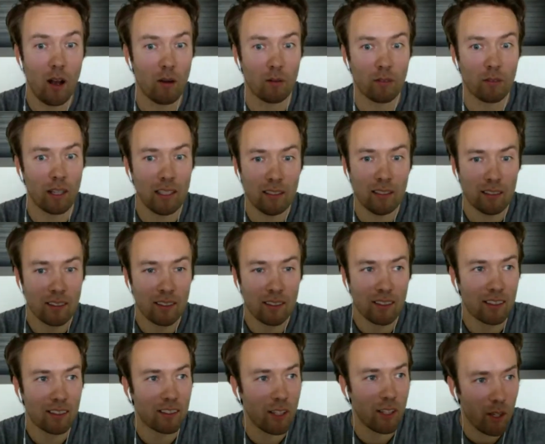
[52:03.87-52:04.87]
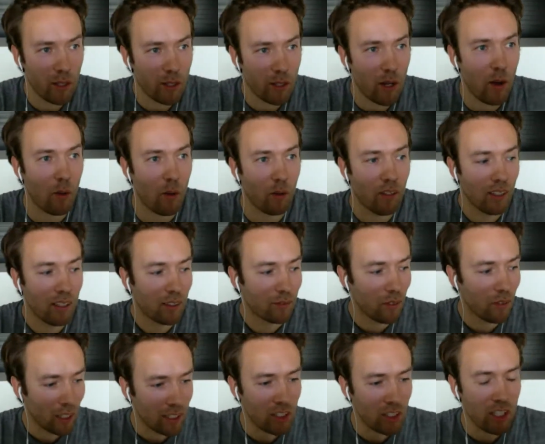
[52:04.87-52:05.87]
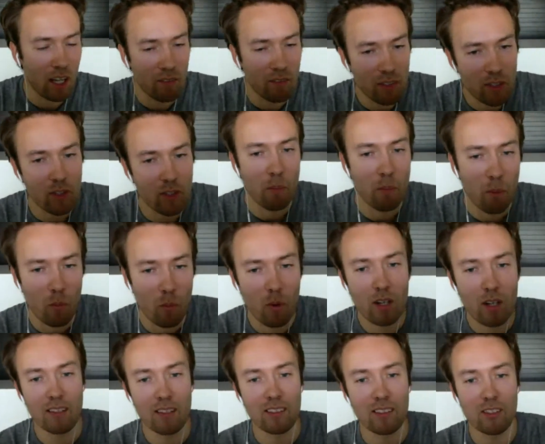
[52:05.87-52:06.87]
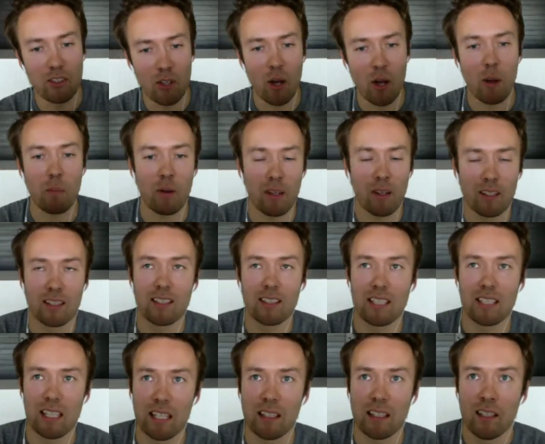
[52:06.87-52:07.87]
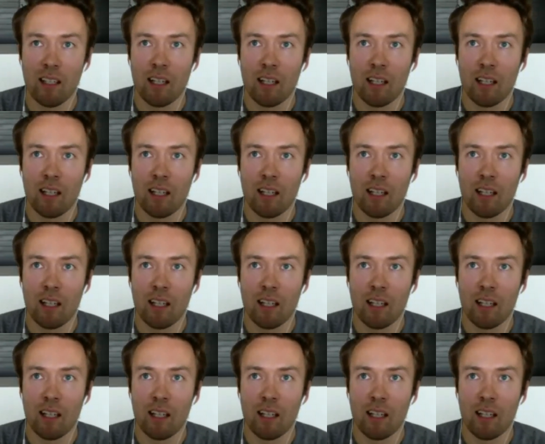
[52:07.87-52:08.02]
right? There you go. Fucking Java is the #1 job on Indeed.